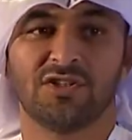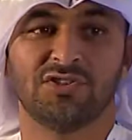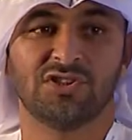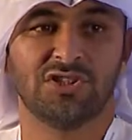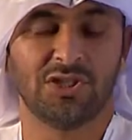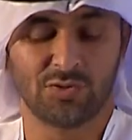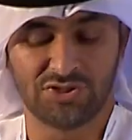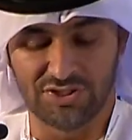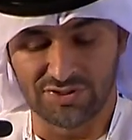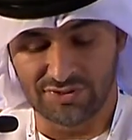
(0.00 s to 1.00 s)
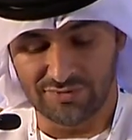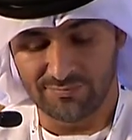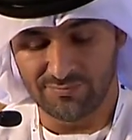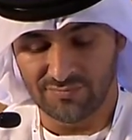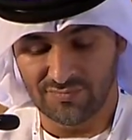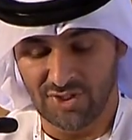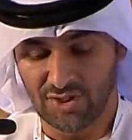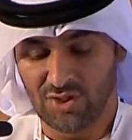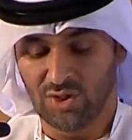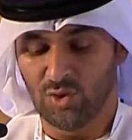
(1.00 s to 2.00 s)
Distinguished guests,
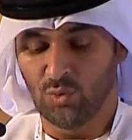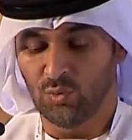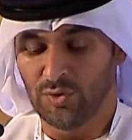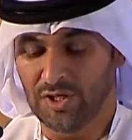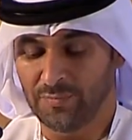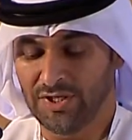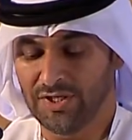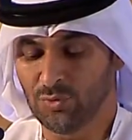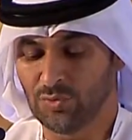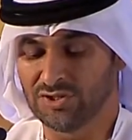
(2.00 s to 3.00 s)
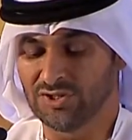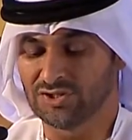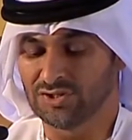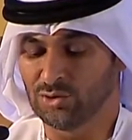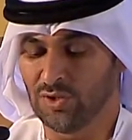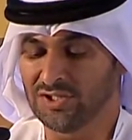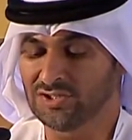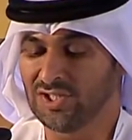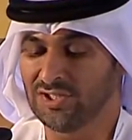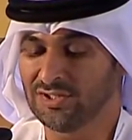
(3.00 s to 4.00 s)
we are bearing witness to an
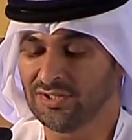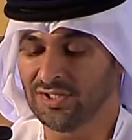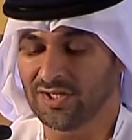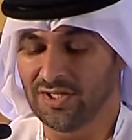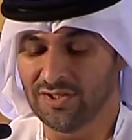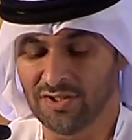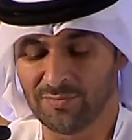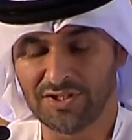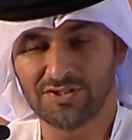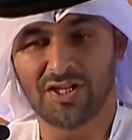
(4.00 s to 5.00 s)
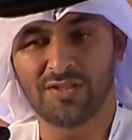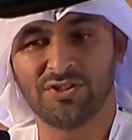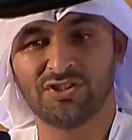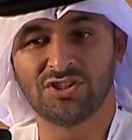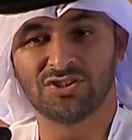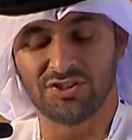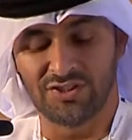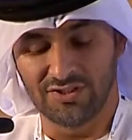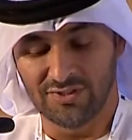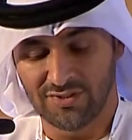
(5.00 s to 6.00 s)
exciting era in the maritime
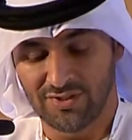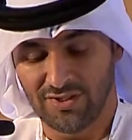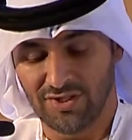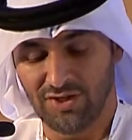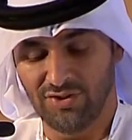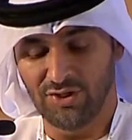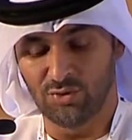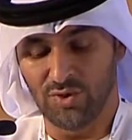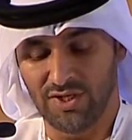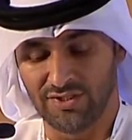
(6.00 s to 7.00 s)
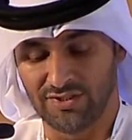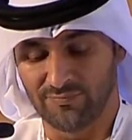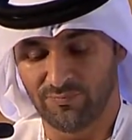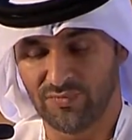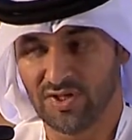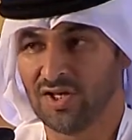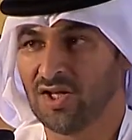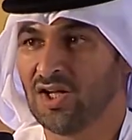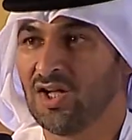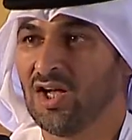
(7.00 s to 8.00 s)
industry in the UAE.
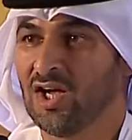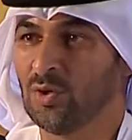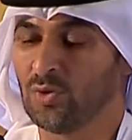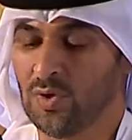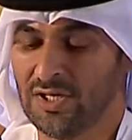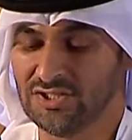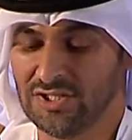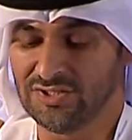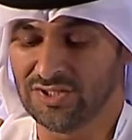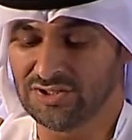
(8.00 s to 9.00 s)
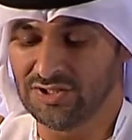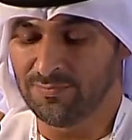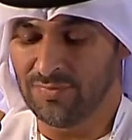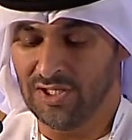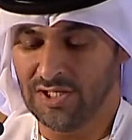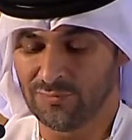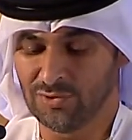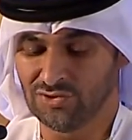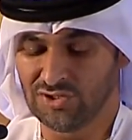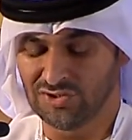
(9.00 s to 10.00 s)
Our wise leadership have
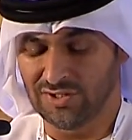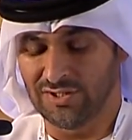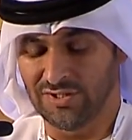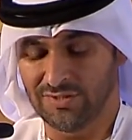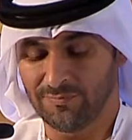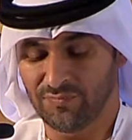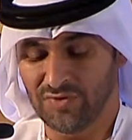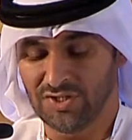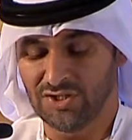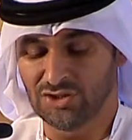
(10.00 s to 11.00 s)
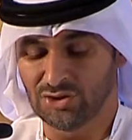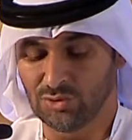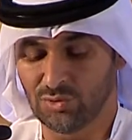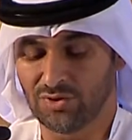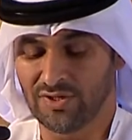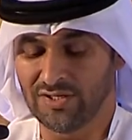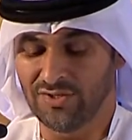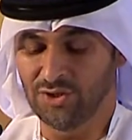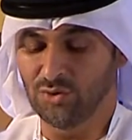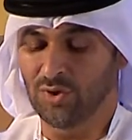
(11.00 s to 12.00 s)
consistently ensured that
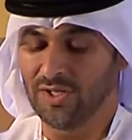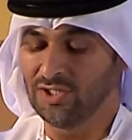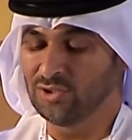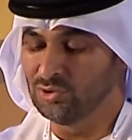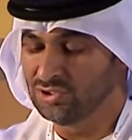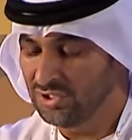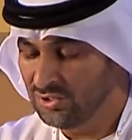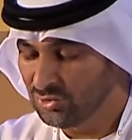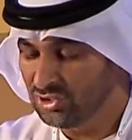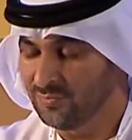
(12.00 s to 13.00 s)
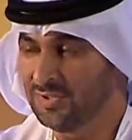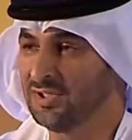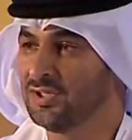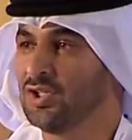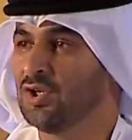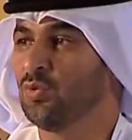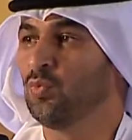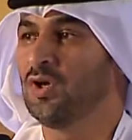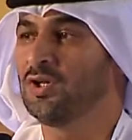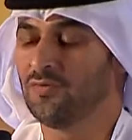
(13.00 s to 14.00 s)
the UAE continues to be
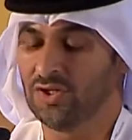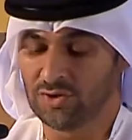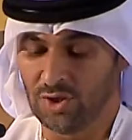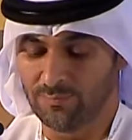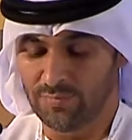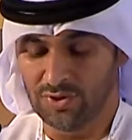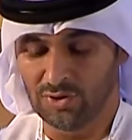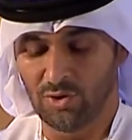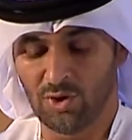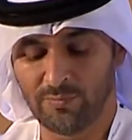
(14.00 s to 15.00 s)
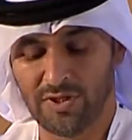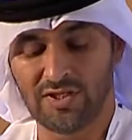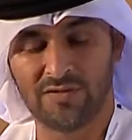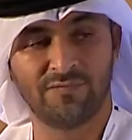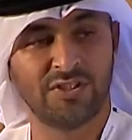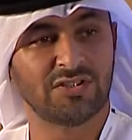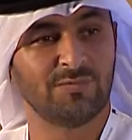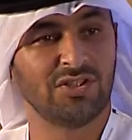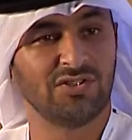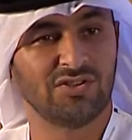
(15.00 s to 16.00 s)
one of the top global
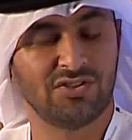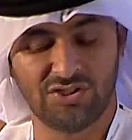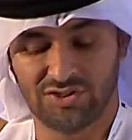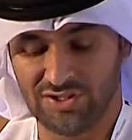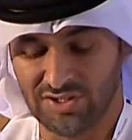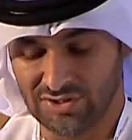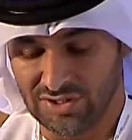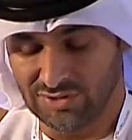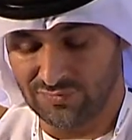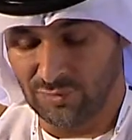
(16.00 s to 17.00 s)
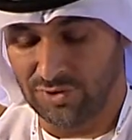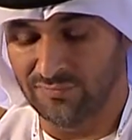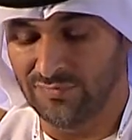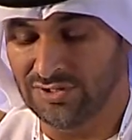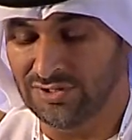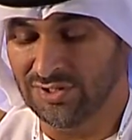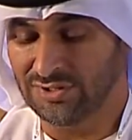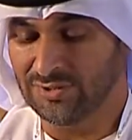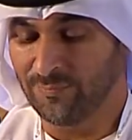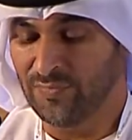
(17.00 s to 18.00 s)
investment destinations for
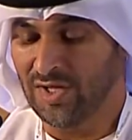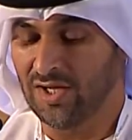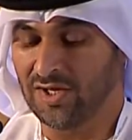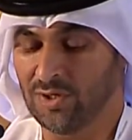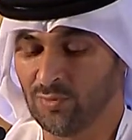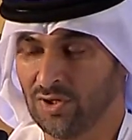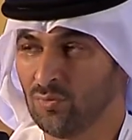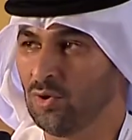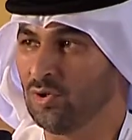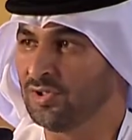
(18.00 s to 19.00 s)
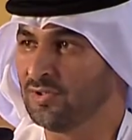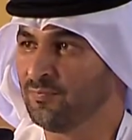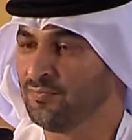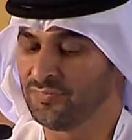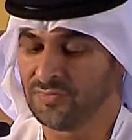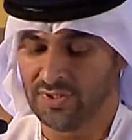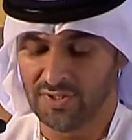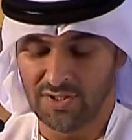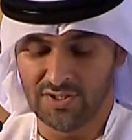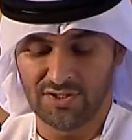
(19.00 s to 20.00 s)
investors around the world,
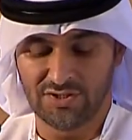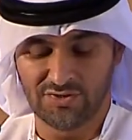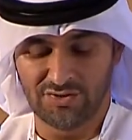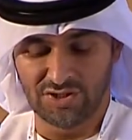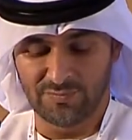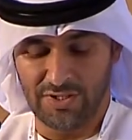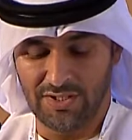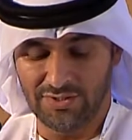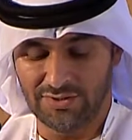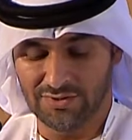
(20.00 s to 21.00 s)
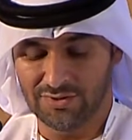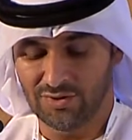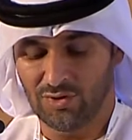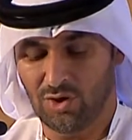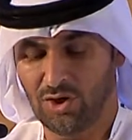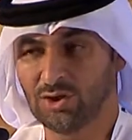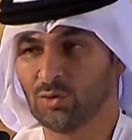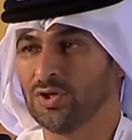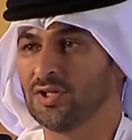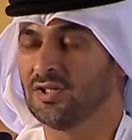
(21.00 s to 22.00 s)
despite
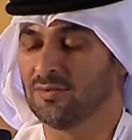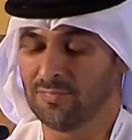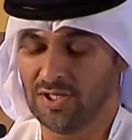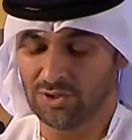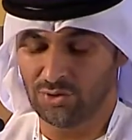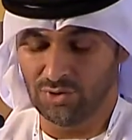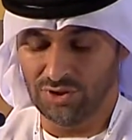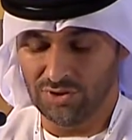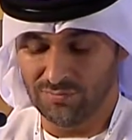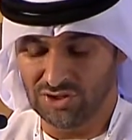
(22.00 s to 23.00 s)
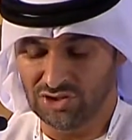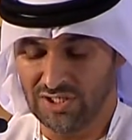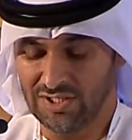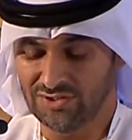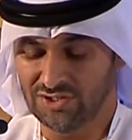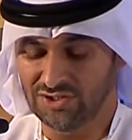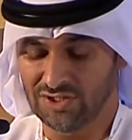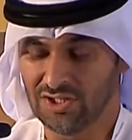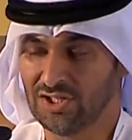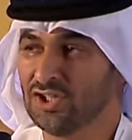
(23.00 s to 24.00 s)
ongoing macroeconomic challenges
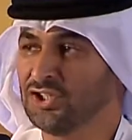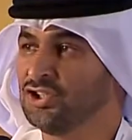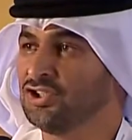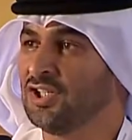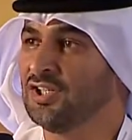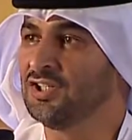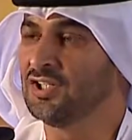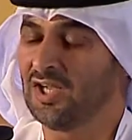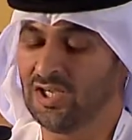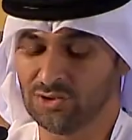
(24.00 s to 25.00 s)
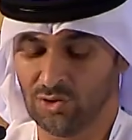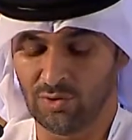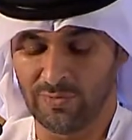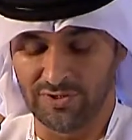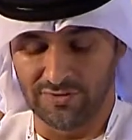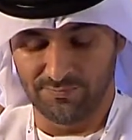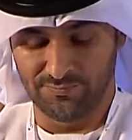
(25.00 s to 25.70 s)
regionally and globally.